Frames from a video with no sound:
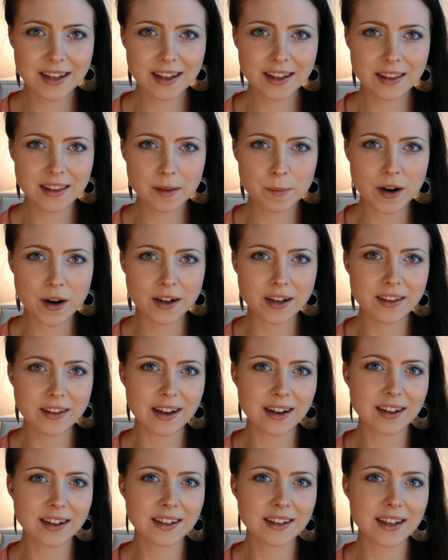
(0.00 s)
the body
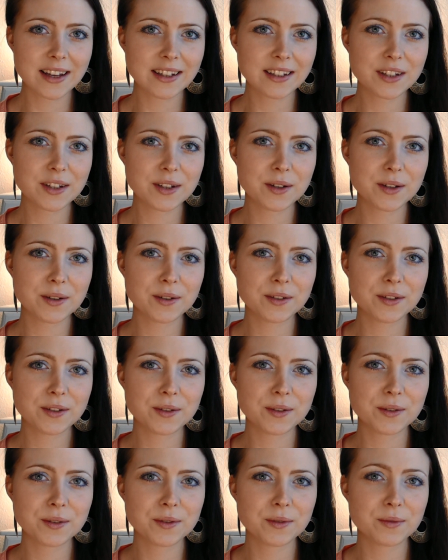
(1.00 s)
that connects you
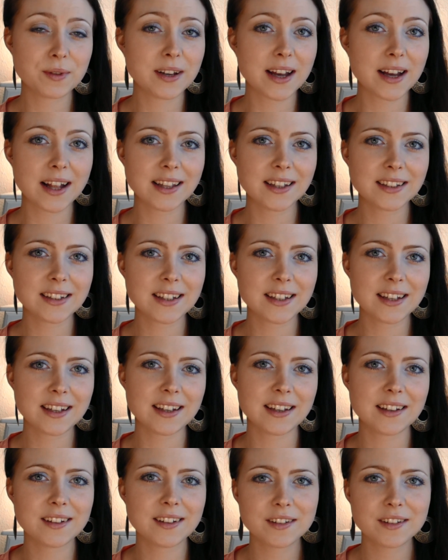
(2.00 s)
to reality,
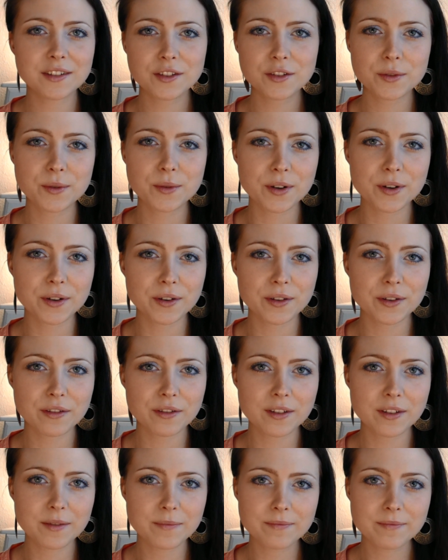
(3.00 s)
to
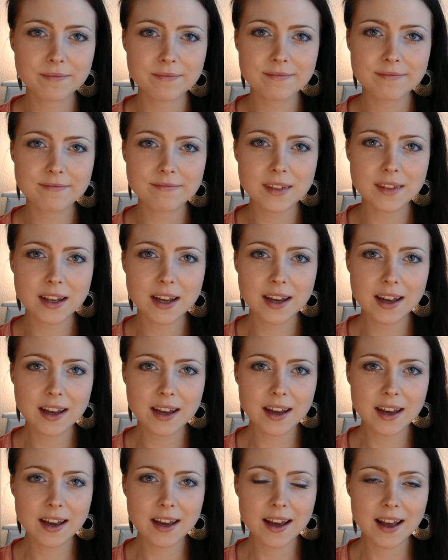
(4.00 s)
earth.
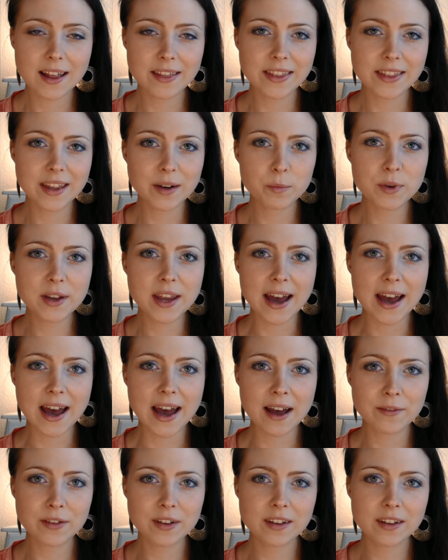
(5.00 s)
And then we
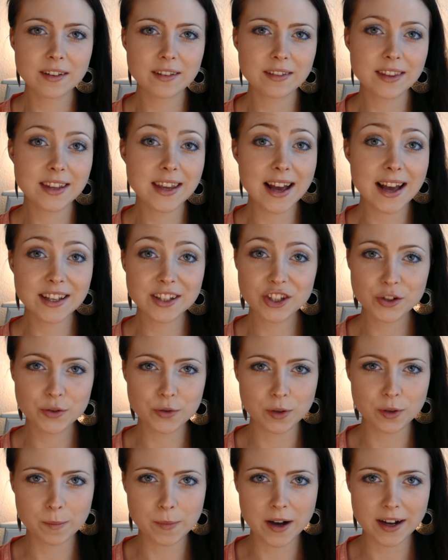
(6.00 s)
have the
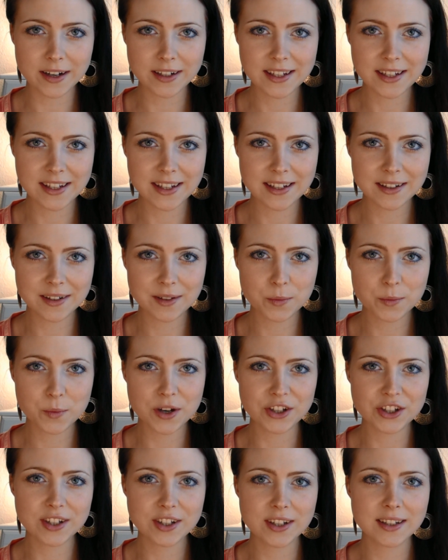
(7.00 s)
astral body,
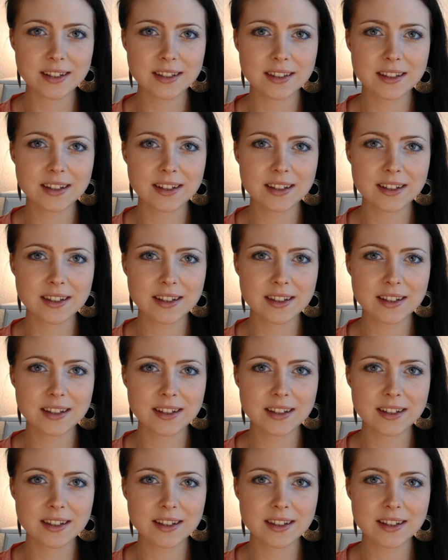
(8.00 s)
which is the